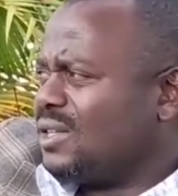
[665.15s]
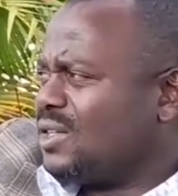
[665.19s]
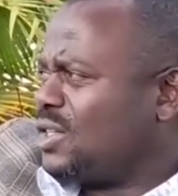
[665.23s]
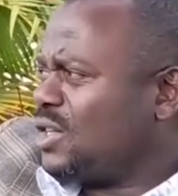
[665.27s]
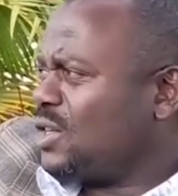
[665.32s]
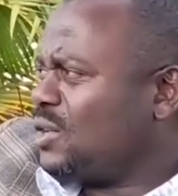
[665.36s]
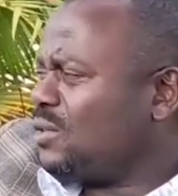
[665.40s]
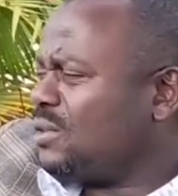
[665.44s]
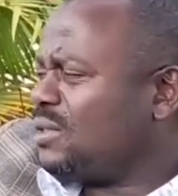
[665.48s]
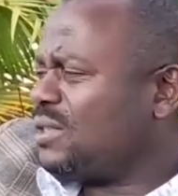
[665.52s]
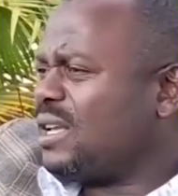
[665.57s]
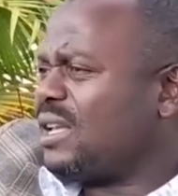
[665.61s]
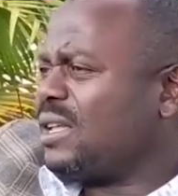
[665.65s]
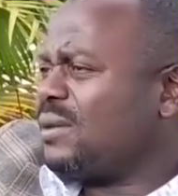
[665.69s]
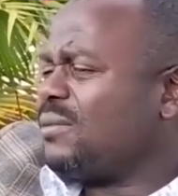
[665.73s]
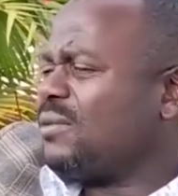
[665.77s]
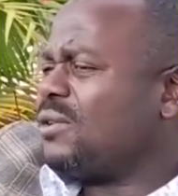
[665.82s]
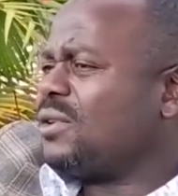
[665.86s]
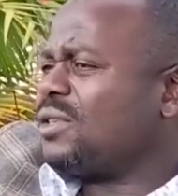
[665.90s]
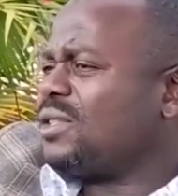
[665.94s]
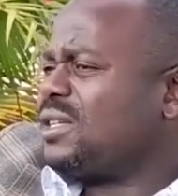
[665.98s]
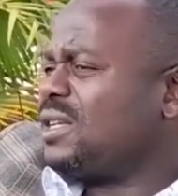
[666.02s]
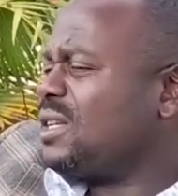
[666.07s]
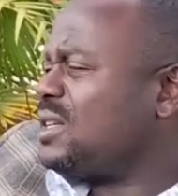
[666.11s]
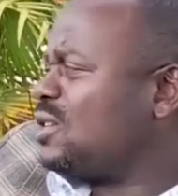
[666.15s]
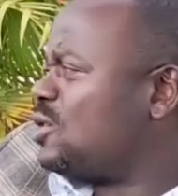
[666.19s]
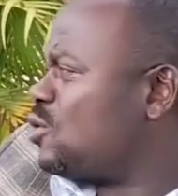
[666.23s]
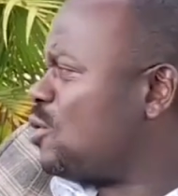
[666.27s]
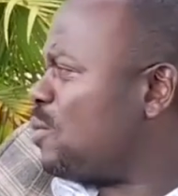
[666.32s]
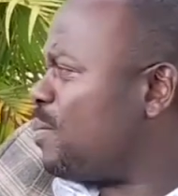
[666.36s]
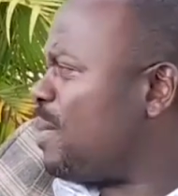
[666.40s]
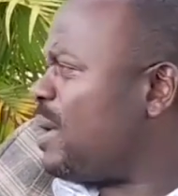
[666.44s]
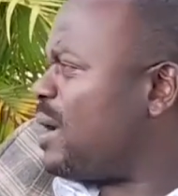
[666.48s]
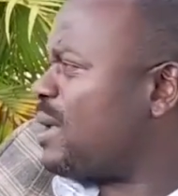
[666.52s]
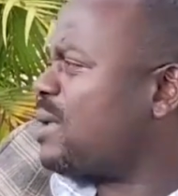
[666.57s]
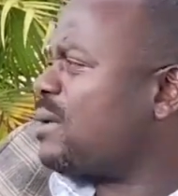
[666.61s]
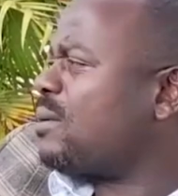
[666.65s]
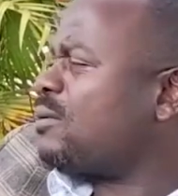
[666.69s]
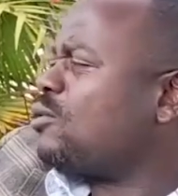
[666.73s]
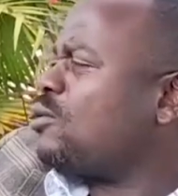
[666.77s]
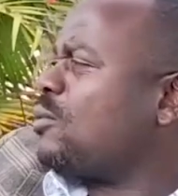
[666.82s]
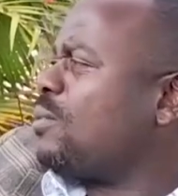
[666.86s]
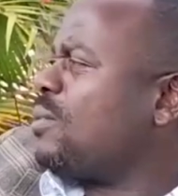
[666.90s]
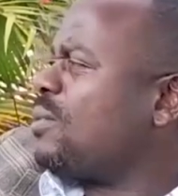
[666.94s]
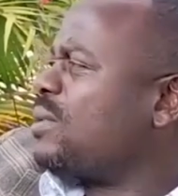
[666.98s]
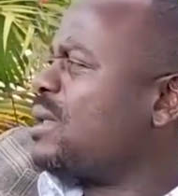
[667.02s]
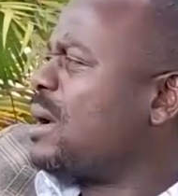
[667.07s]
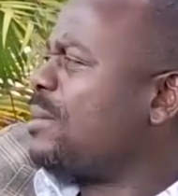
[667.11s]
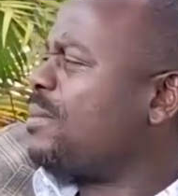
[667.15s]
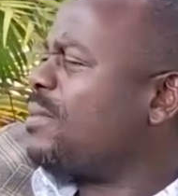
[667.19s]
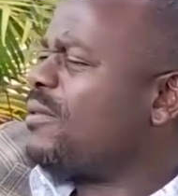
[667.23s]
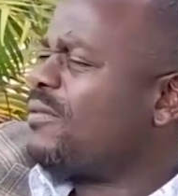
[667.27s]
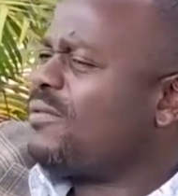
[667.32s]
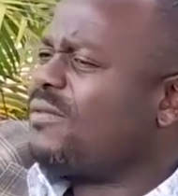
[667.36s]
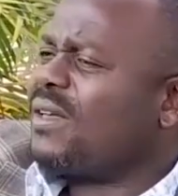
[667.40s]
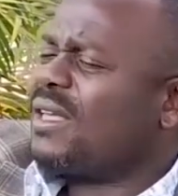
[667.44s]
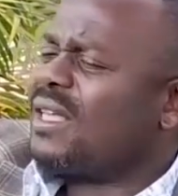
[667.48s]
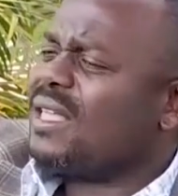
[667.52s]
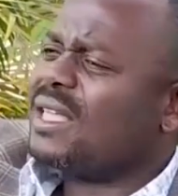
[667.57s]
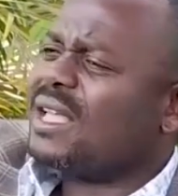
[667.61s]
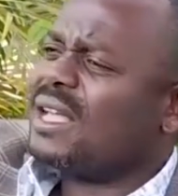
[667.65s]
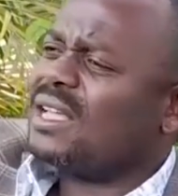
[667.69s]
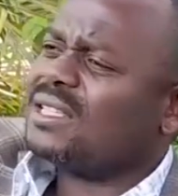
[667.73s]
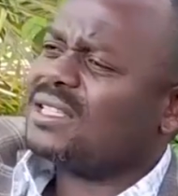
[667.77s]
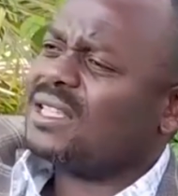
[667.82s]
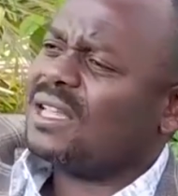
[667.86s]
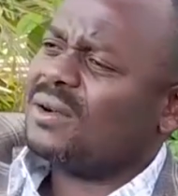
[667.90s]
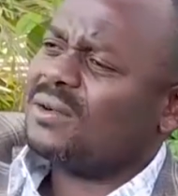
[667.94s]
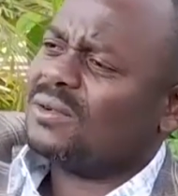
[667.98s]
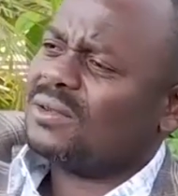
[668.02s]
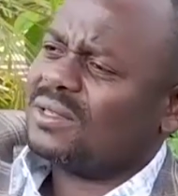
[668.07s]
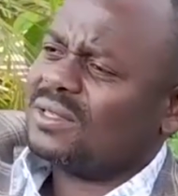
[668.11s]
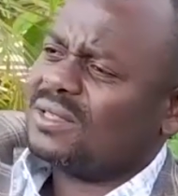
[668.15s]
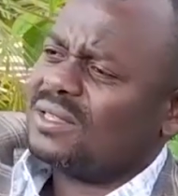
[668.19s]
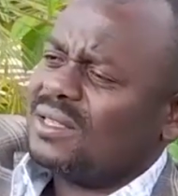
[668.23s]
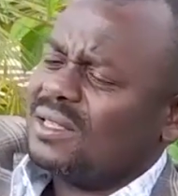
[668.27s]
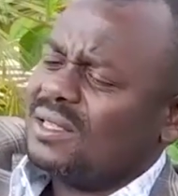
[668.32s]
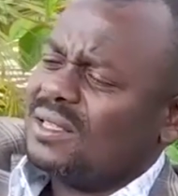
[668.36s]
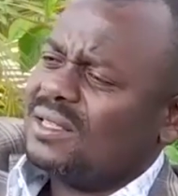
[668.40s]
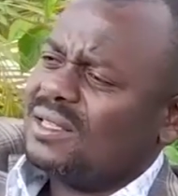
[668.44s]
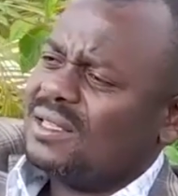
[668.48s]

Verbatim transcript: She used ten million shillings to put, to put up a very nice house.